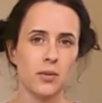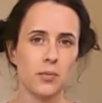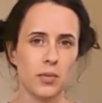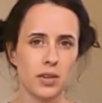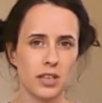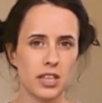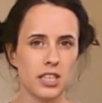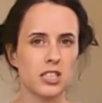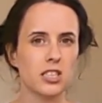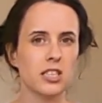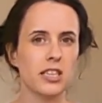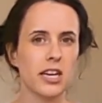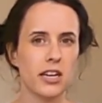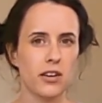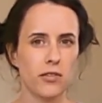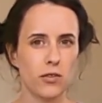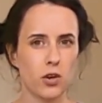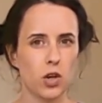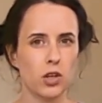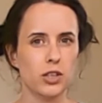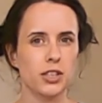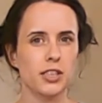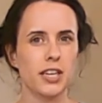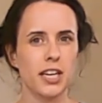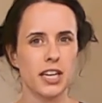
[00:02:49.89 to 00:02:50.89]
This is kind of
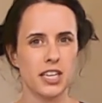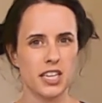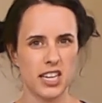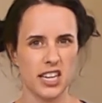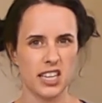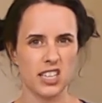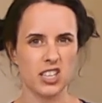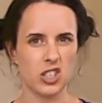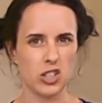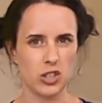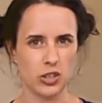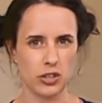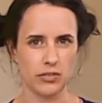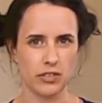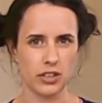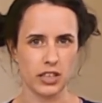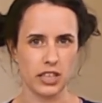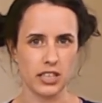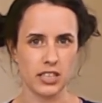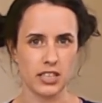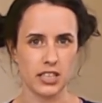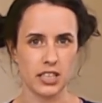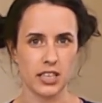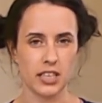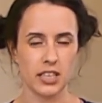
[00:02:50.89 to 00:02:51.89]
called
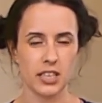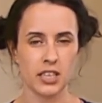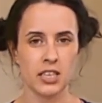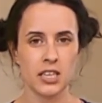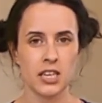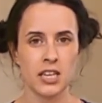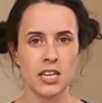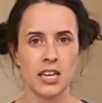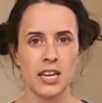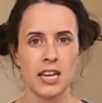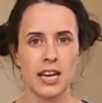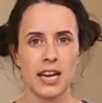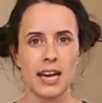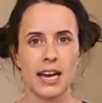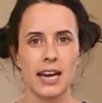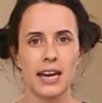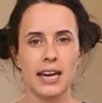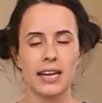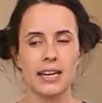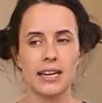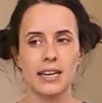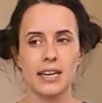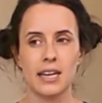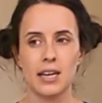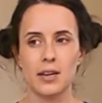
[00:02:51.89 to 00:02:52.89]
catastrophizing,
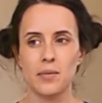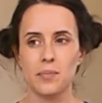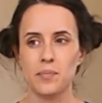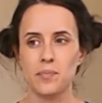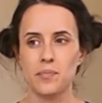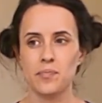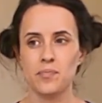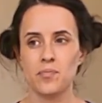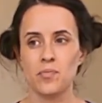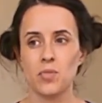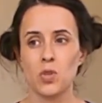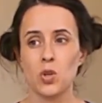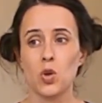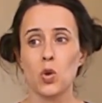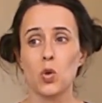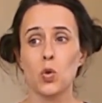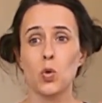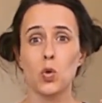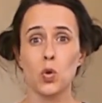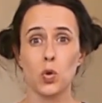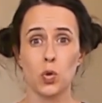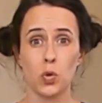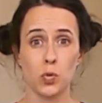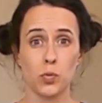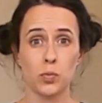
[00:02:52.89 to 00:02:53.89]
and
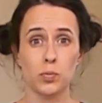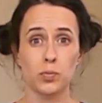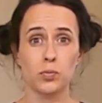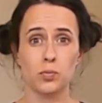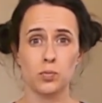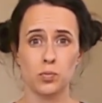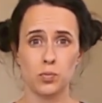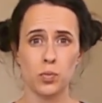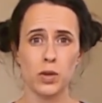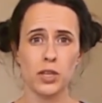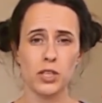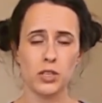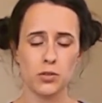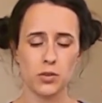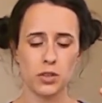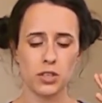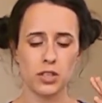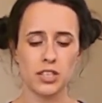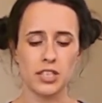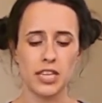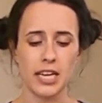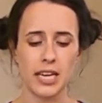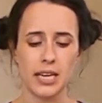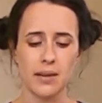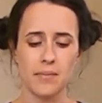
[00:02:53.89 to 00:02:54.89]
or we do
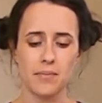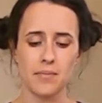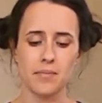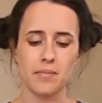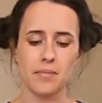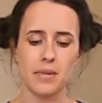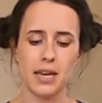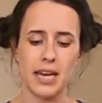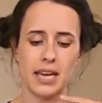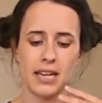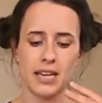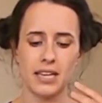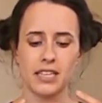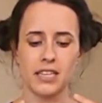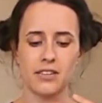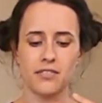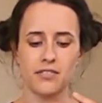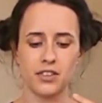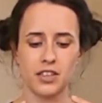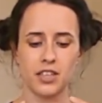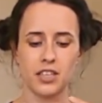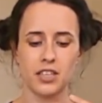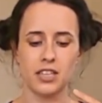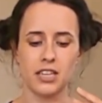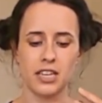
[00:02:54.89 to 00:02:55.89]
the same in a
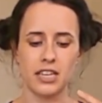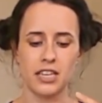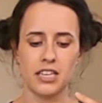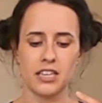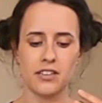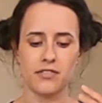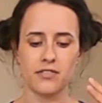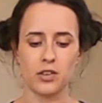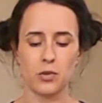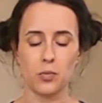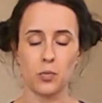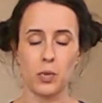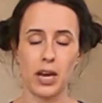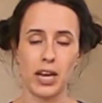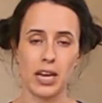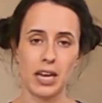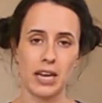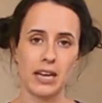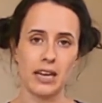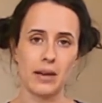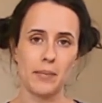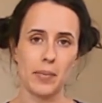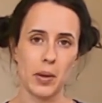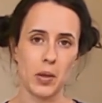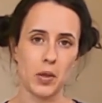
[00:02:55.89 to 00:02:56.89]
different
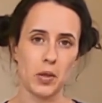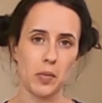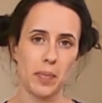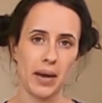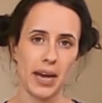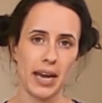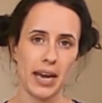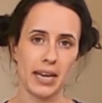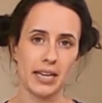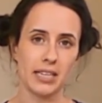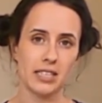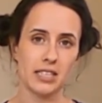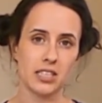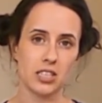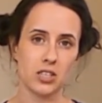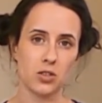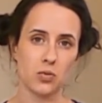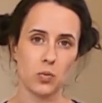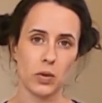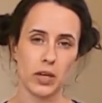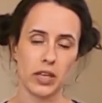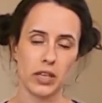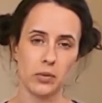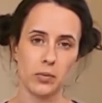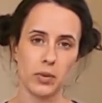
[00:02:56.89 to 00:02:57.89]
way about the past
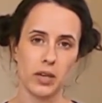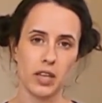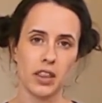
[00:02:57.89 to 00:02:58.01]
as well.